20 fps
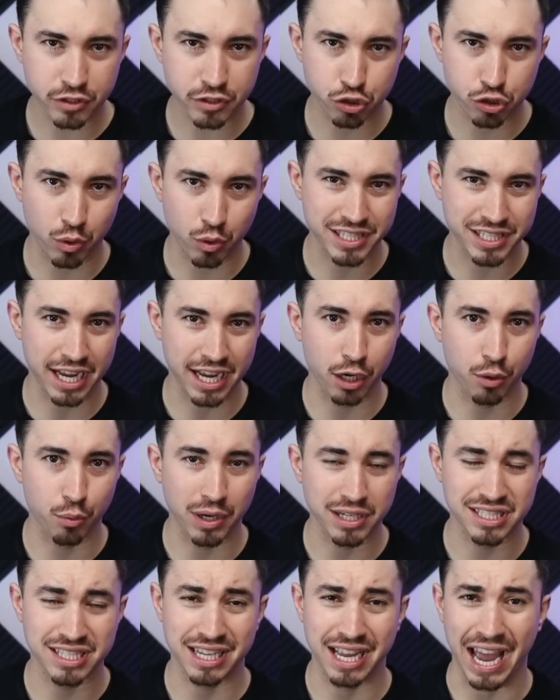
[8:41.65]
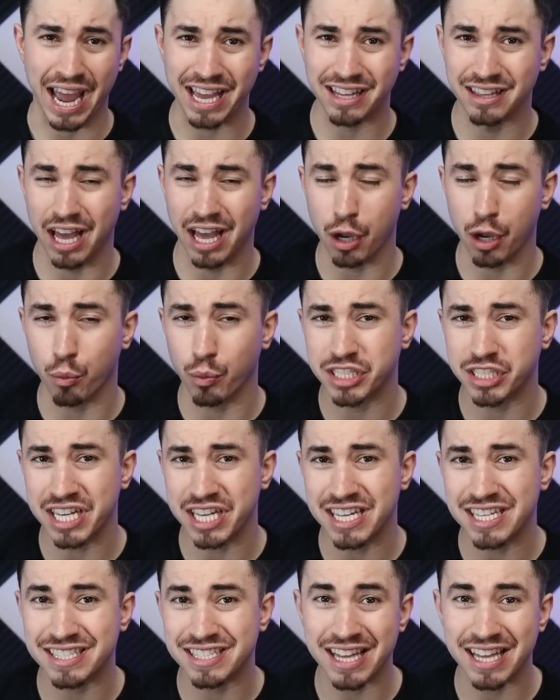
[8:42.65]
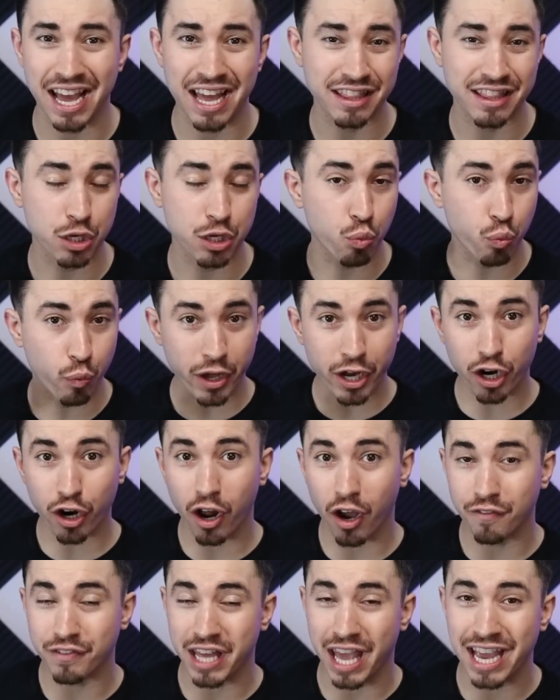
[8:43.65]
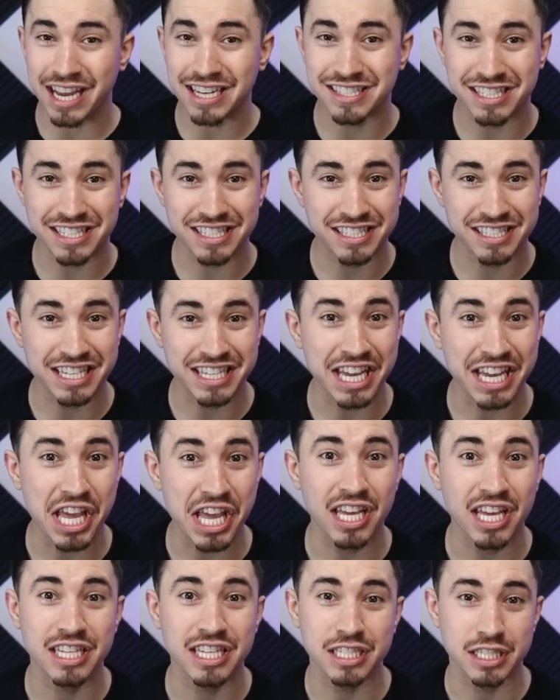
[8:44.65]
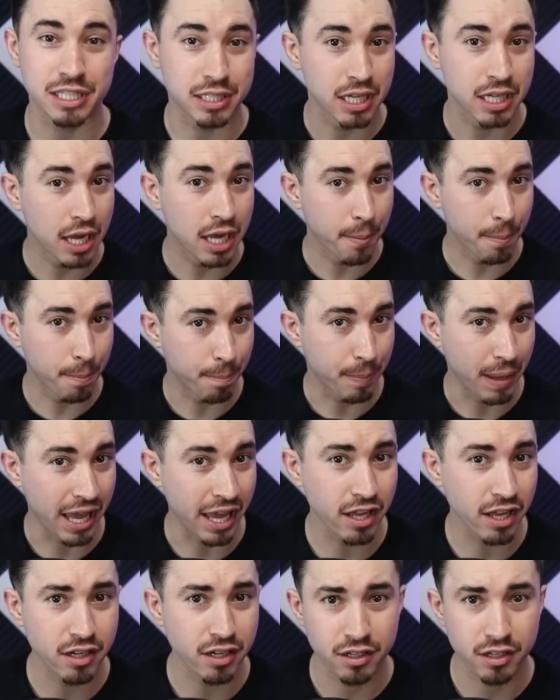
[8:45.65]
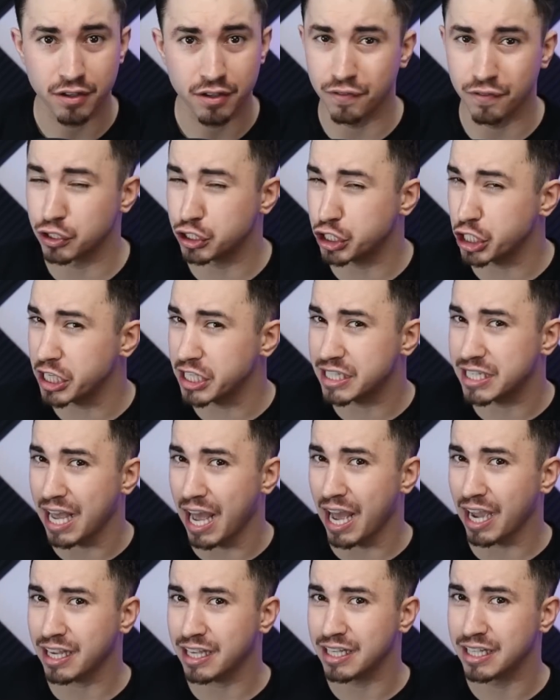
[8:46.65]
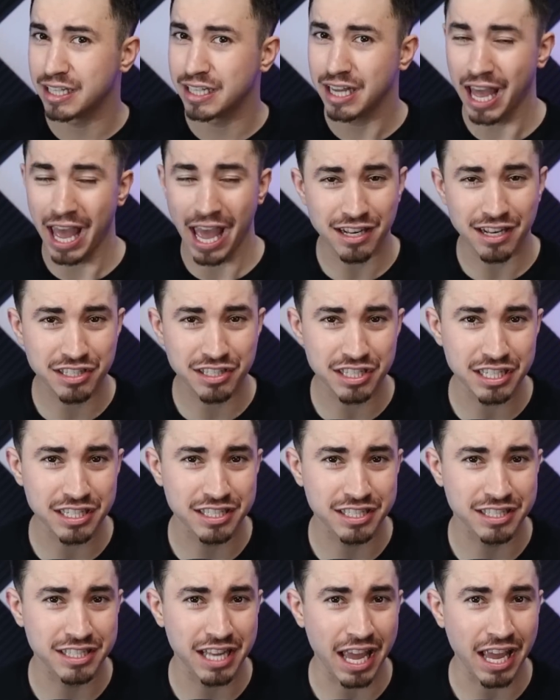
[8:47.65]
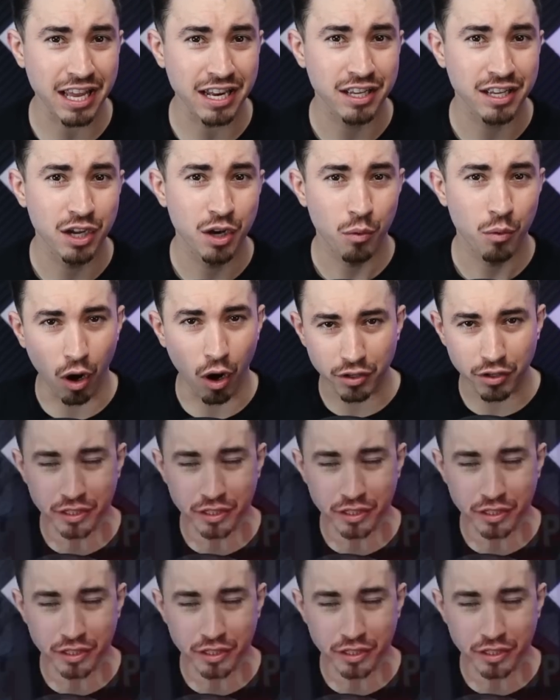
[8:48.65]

us to our second wrestling headline, which is that the winner of the ACC is Pitt, Virginia Tech, NC State. Well, I'll